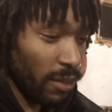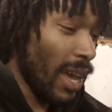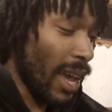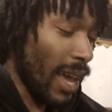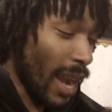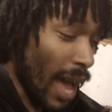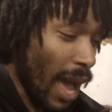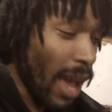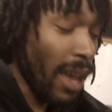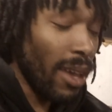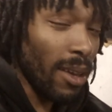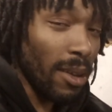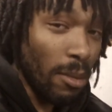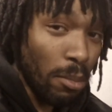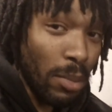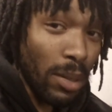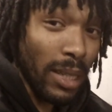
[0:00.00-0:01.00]
And I
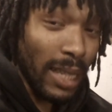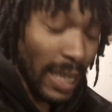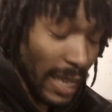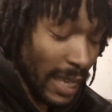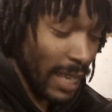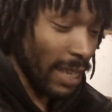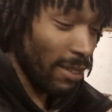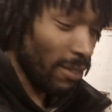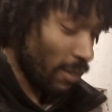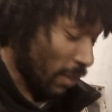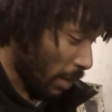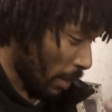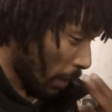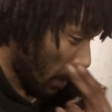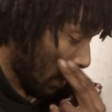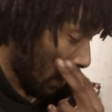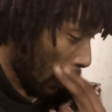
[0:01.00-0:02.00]
believe
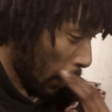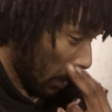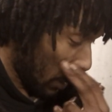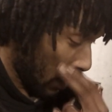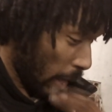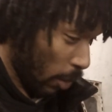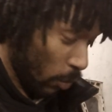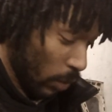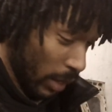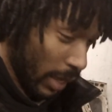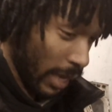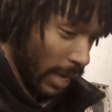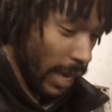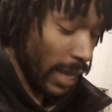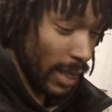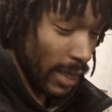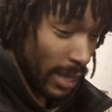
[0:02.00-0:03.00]
that we can
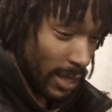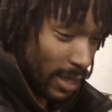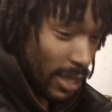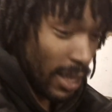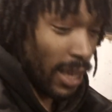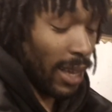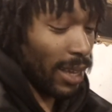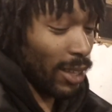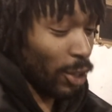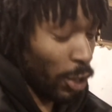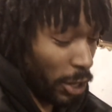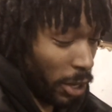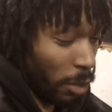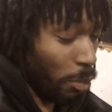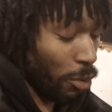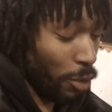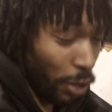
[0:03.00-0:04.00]
get this thing
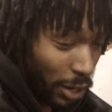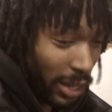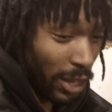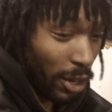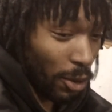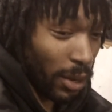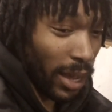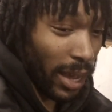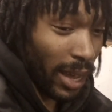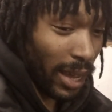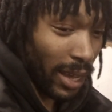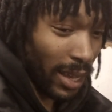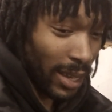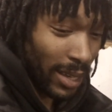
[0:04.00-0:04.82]
looking pretty okay.